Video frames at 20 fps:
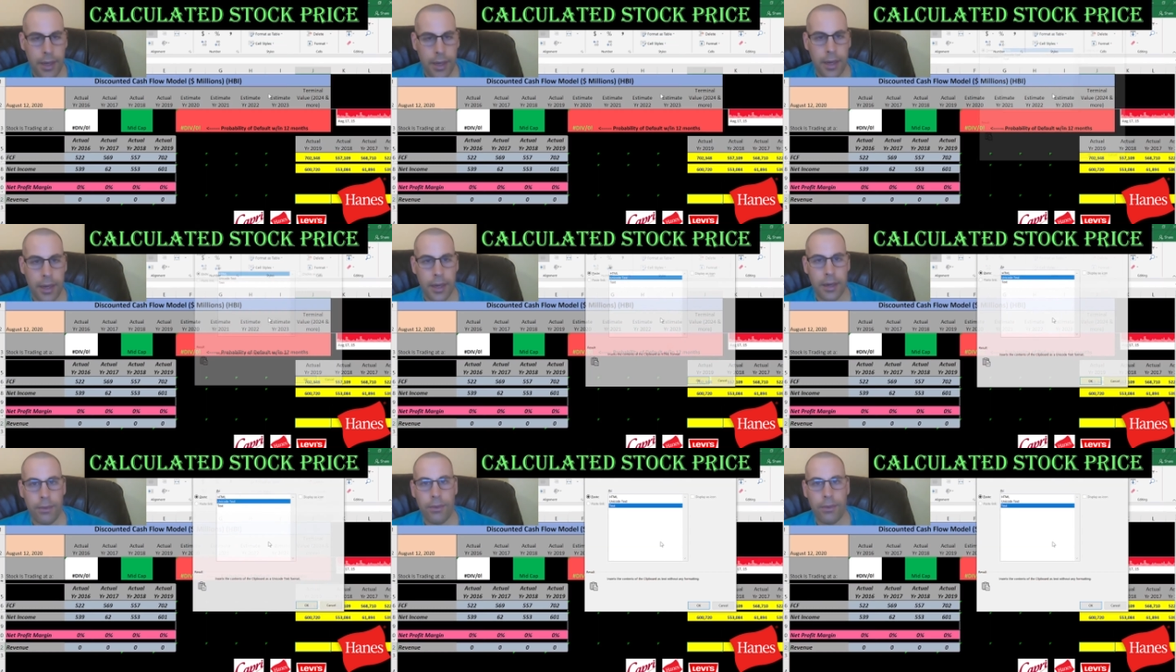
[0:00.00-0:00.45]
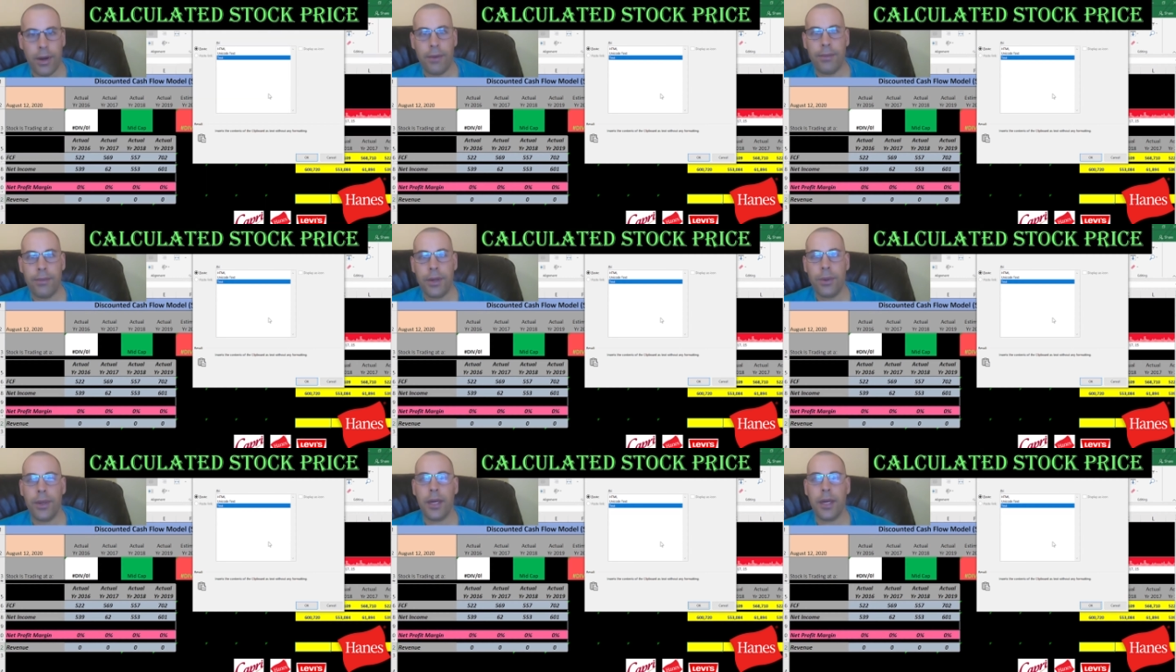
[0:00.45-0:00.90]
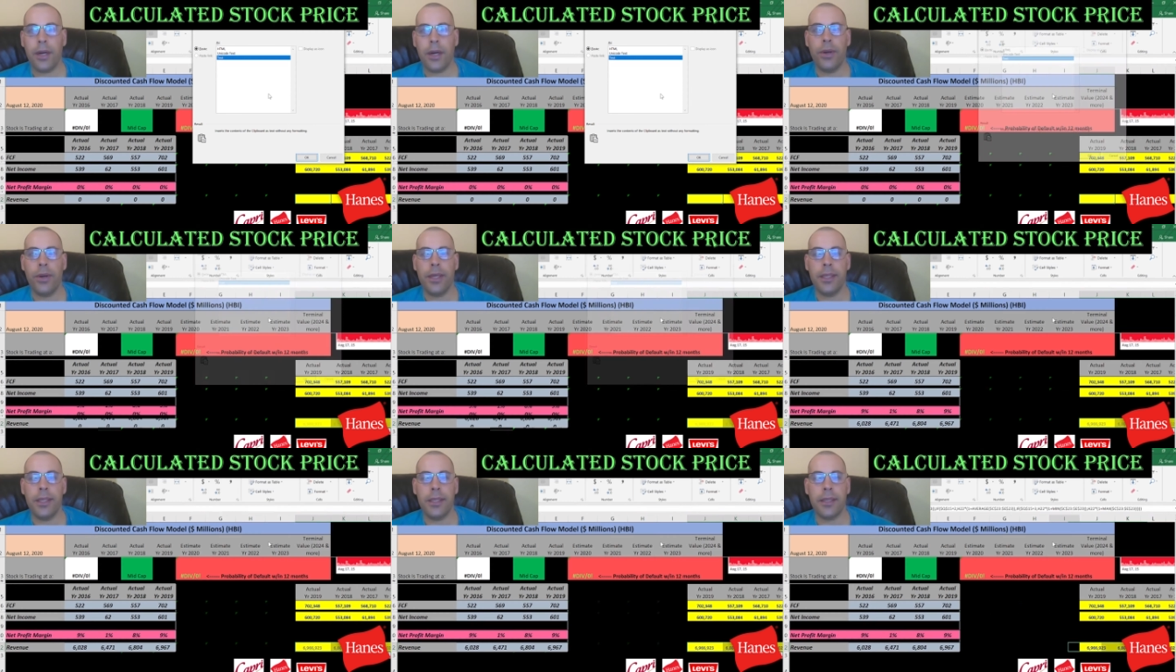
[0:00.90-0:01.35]
And the revenue
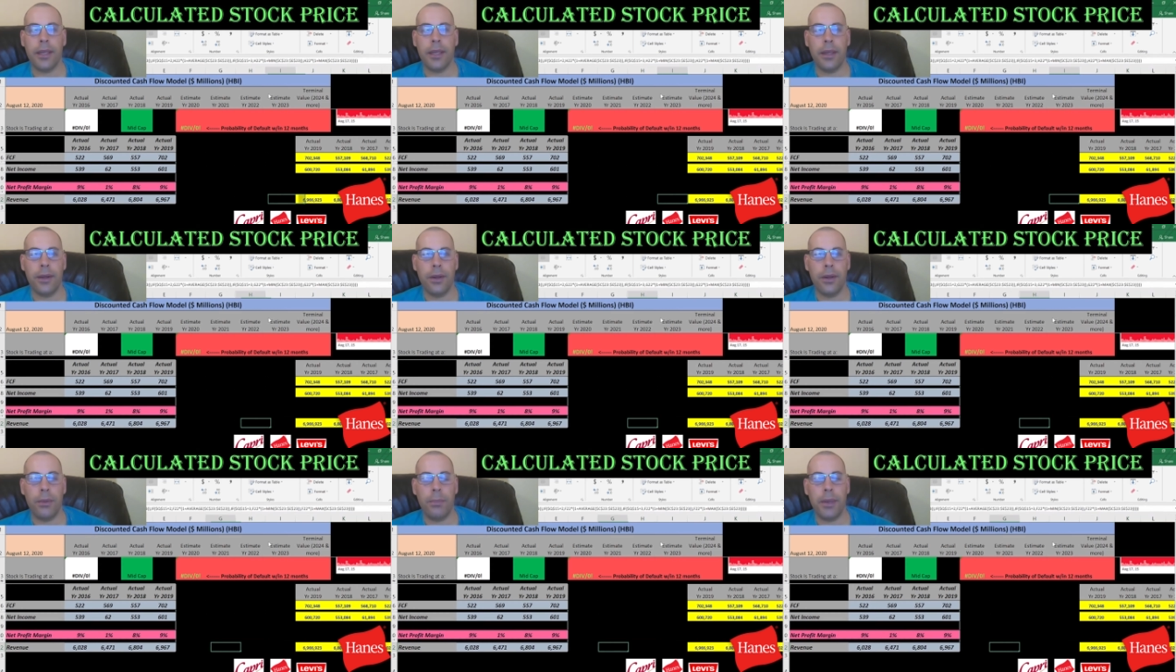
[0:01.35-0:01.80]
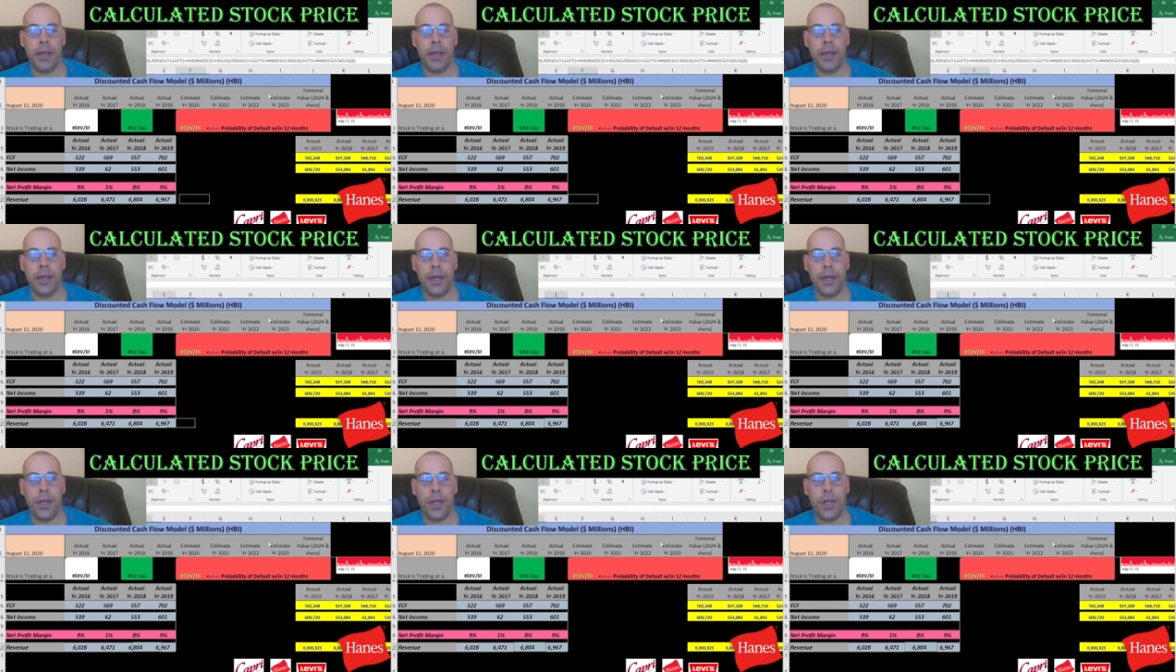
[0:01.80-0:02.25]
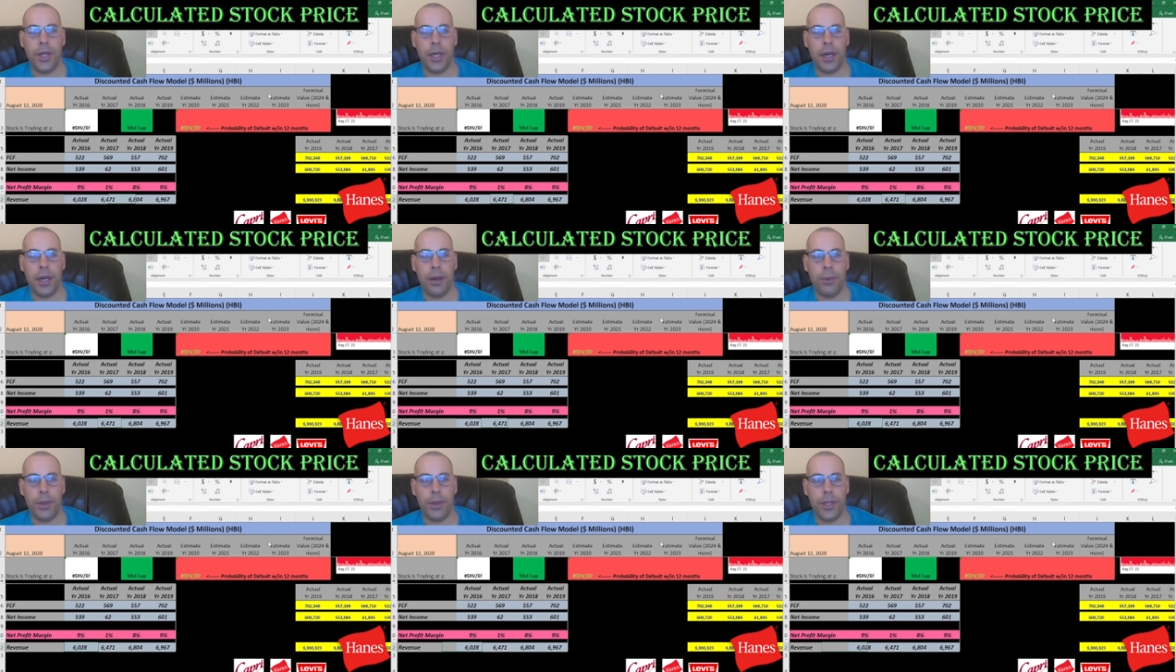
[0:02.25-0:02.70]
increases a little bit each
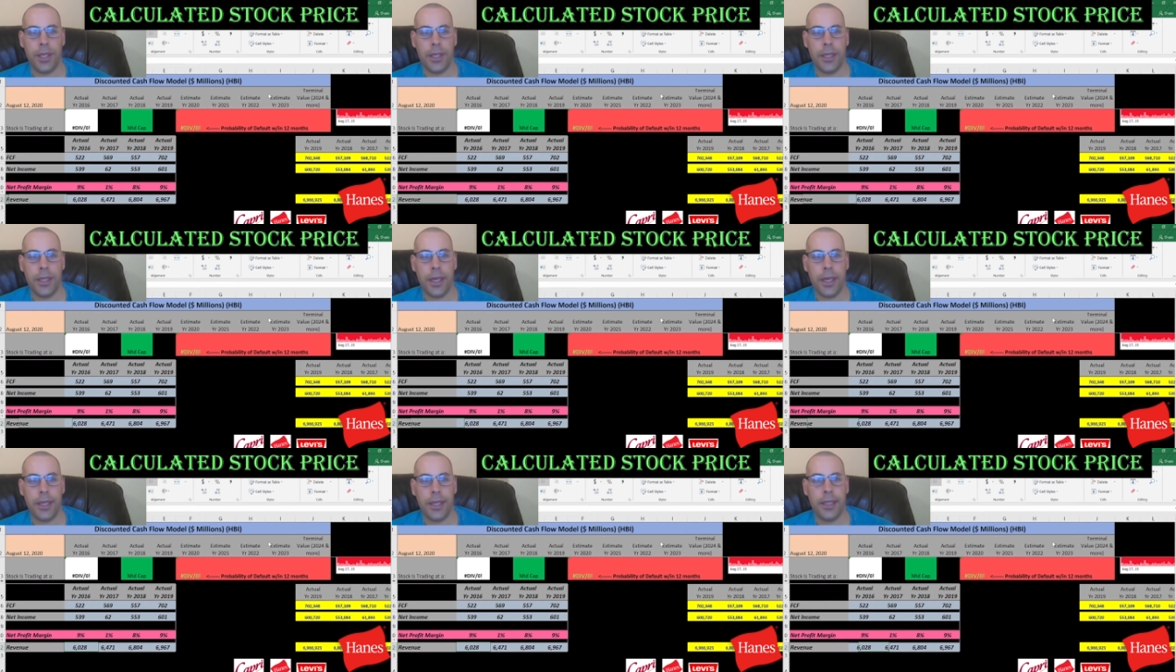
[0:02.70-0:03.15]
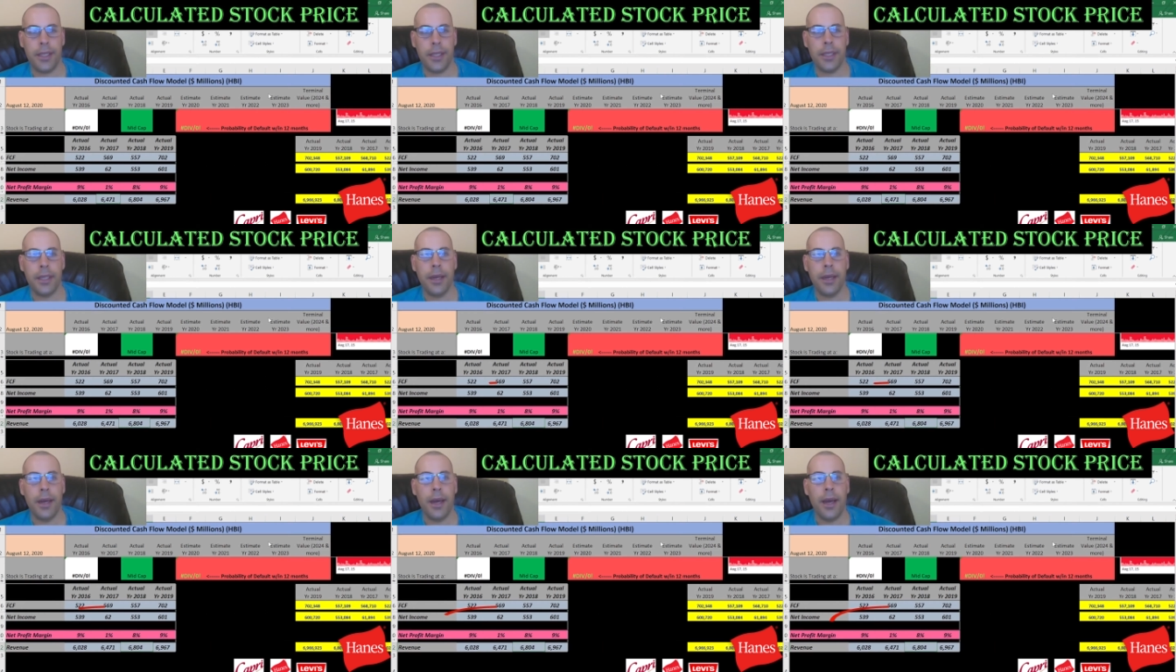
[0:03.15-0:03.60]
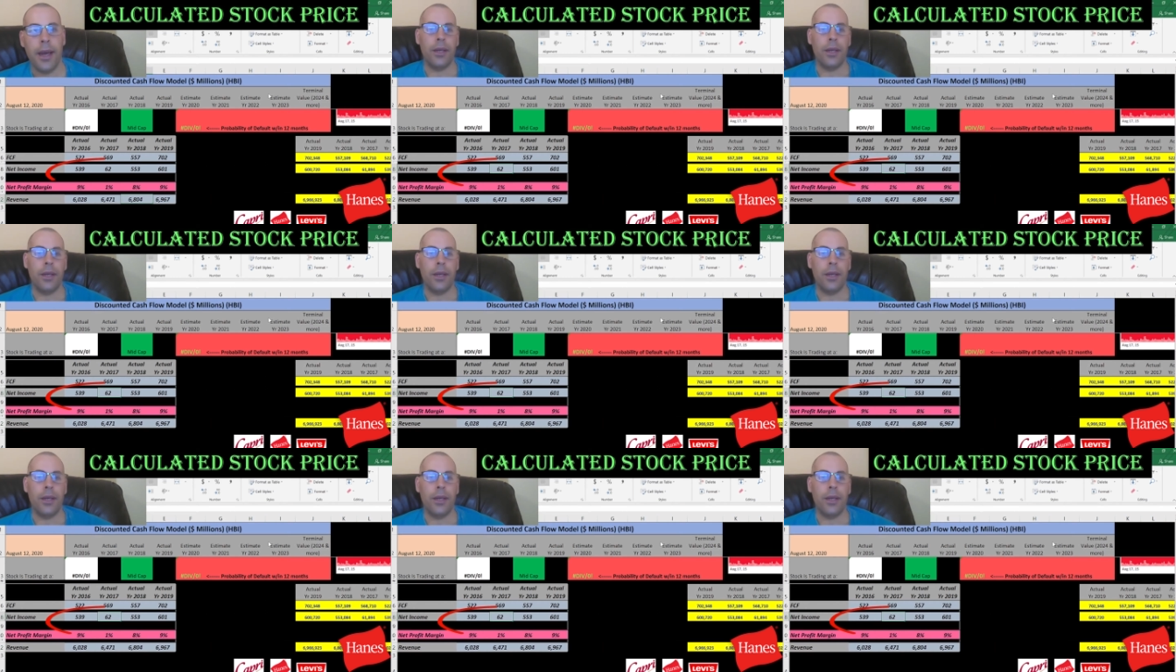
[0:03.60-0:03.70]
year, which is nice.